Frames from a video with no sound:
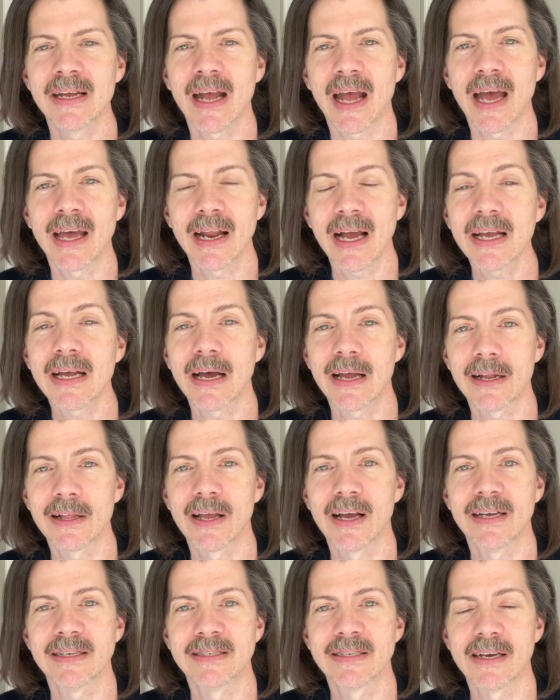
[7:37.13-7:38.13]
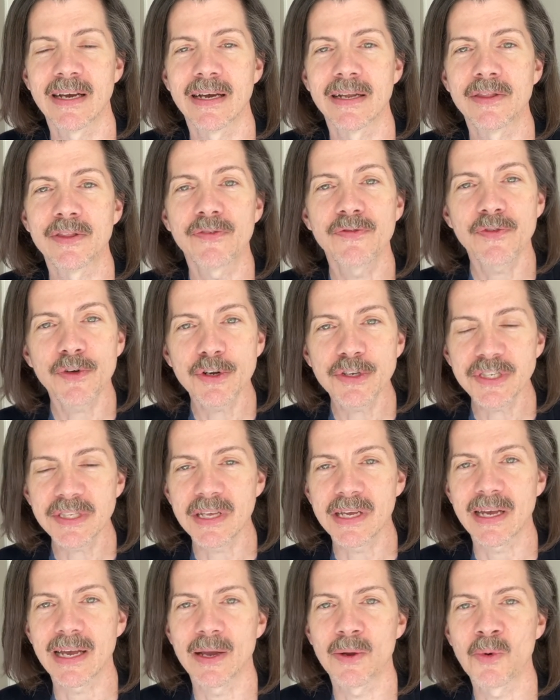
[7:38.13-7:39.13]
And I got a lot done. The first
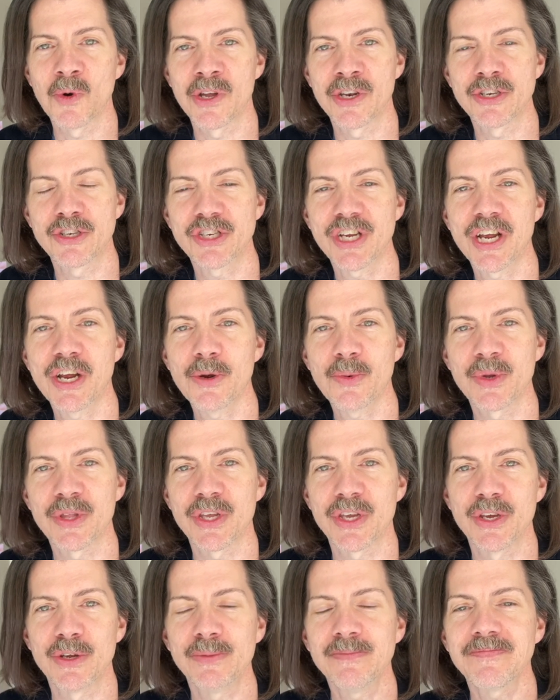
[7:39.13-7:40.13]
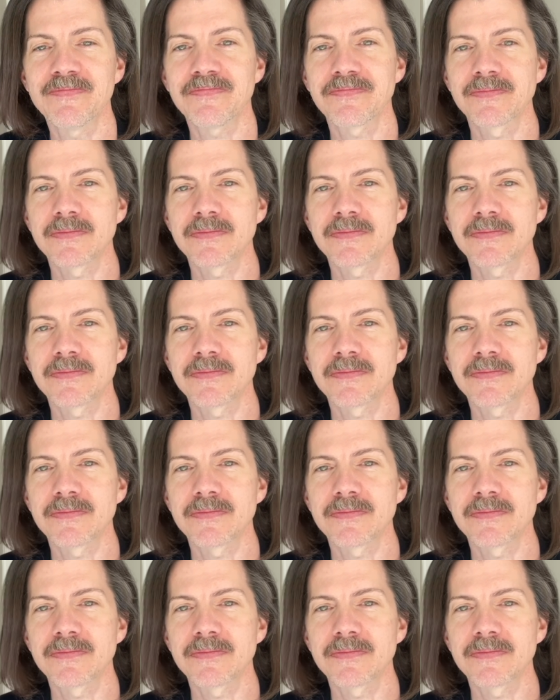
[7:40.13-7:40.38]
thing I want to share with you